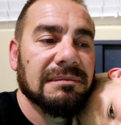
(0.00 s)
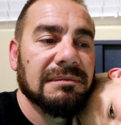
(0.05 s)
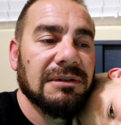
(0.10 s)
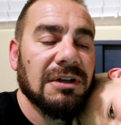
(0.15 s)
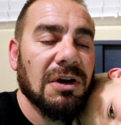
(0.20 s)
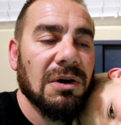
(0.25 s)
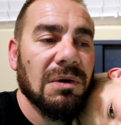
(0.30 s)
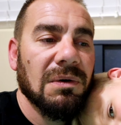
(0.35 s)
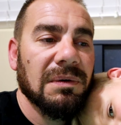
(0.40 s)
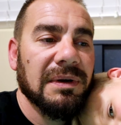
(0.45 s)

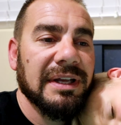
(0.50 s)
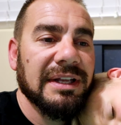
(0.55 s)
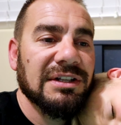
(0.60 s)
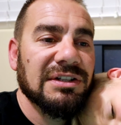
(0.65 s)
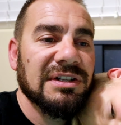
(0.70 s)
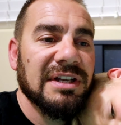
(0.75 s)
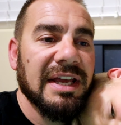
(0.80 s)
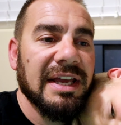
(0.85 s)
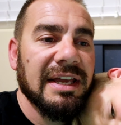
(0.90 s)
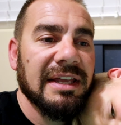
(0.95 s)
know
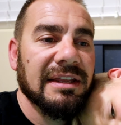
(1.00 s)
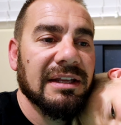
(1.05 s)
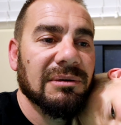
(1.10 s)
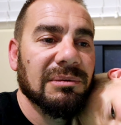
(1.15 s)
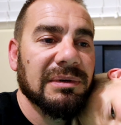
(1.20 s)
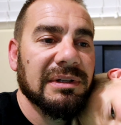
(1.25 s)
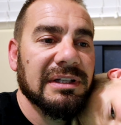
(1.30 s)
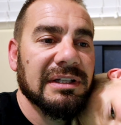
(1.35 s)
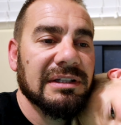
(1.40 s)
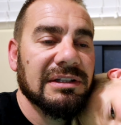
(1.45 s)
each day that
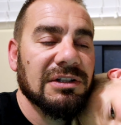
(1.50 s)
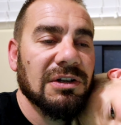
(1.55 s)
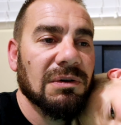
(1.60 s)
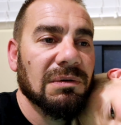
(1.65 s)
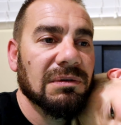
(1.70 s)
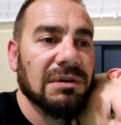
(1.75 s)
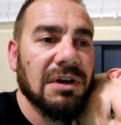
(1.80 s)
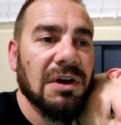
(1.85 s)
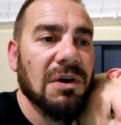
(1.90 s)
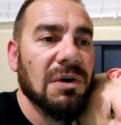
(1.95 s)
we just
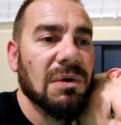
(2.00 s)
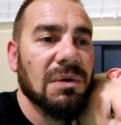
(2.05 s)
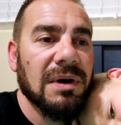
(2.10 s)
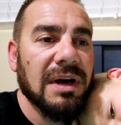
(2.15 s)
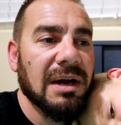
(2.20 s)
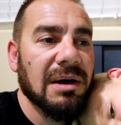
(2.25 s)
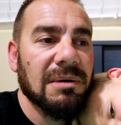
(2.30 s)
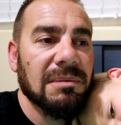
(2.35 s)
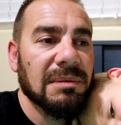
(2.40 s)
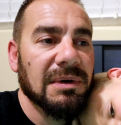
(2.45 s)
don't know
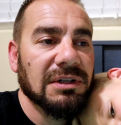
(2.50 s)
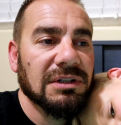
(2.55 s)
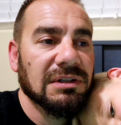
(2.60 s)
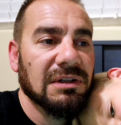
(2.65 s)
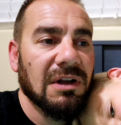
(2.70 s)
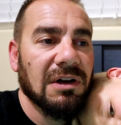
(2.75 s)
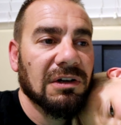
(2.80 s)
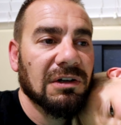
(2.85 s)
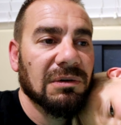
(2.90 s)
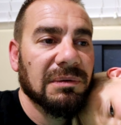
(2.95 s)
how much
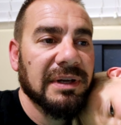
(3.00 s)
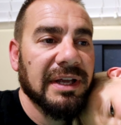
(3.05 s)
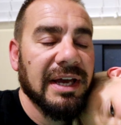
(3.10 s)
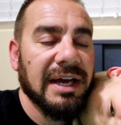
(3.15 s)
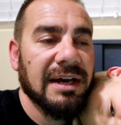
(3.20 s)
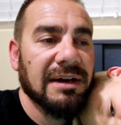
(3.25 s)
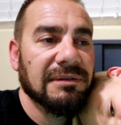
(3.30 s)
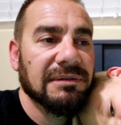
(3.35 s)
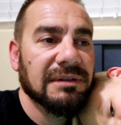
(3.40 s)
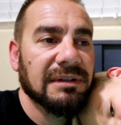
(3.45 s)
longer we
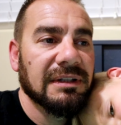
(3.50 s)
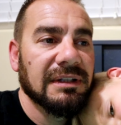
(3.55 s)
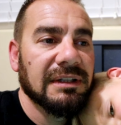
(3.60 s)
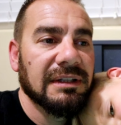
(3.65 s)
have